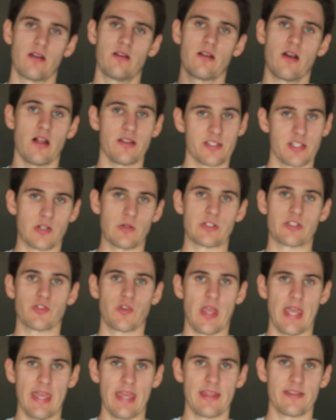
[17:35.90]
consequential
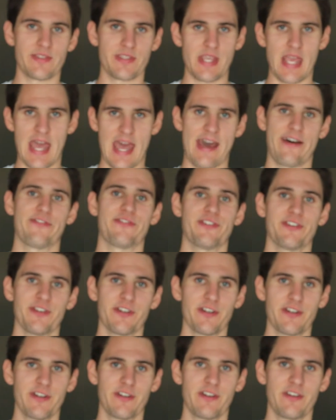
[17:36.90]
gains
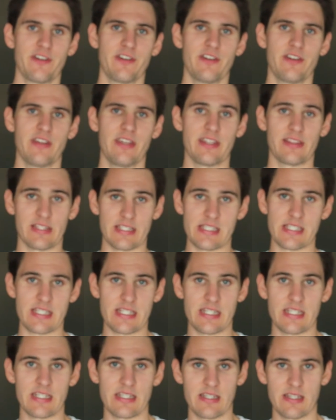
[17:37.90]
after
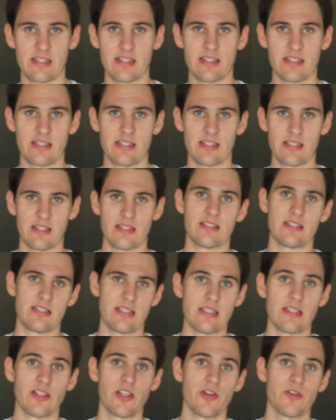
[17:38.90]
enlisting
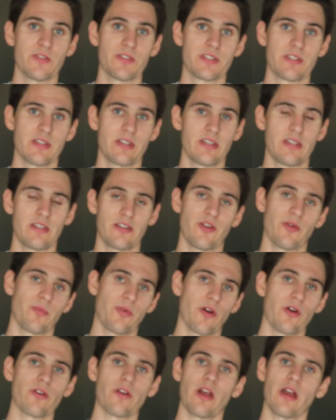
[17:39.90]
deloads in your
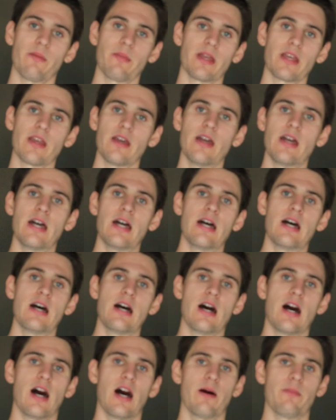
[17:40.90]
programming.
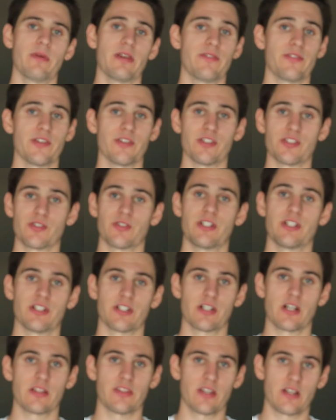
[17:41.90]
If you're enjoying
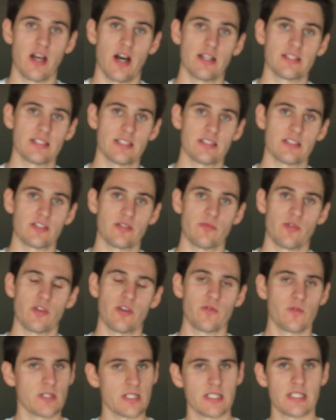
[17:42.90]
the content so more
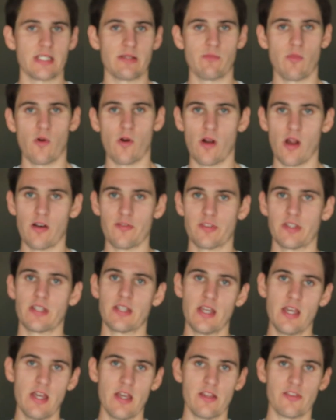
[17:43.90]
and want to see more of
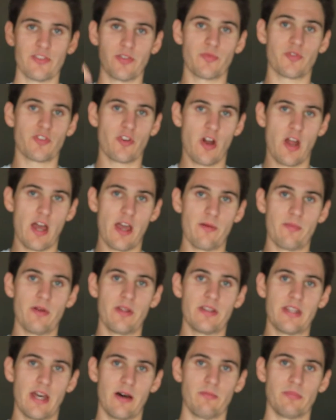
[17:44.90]
it,
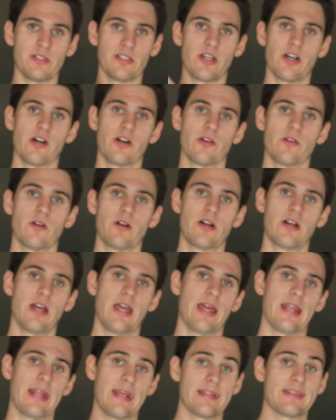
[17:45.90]
subscribe down below
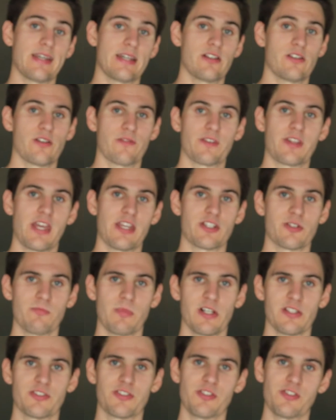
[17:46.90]
and hit that notification
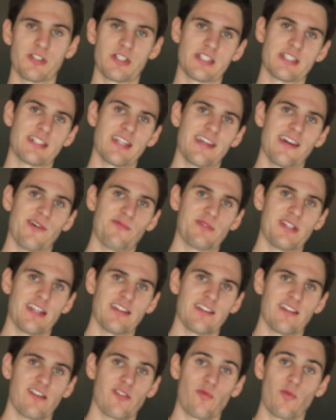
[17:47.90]
bell so you can stay
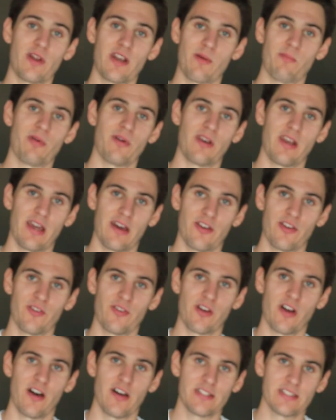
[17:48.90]
updated on when I'm putting out new
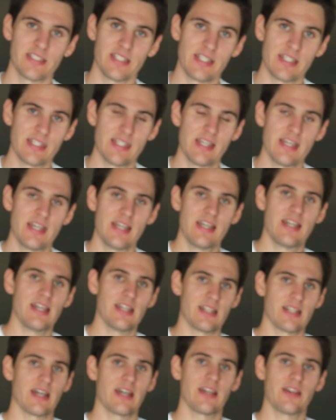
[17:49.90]
content,
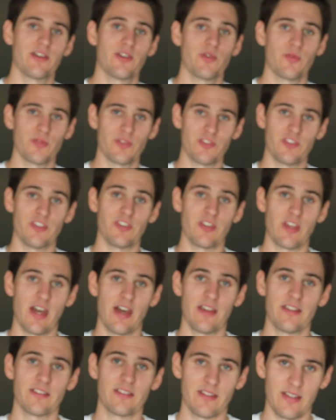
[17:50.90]
and I will see you
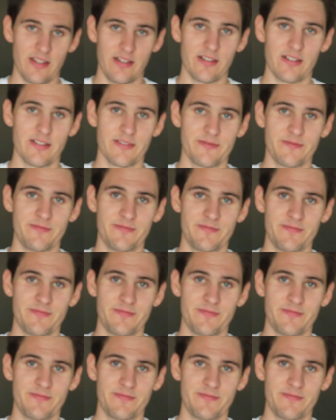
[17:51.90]
guys later.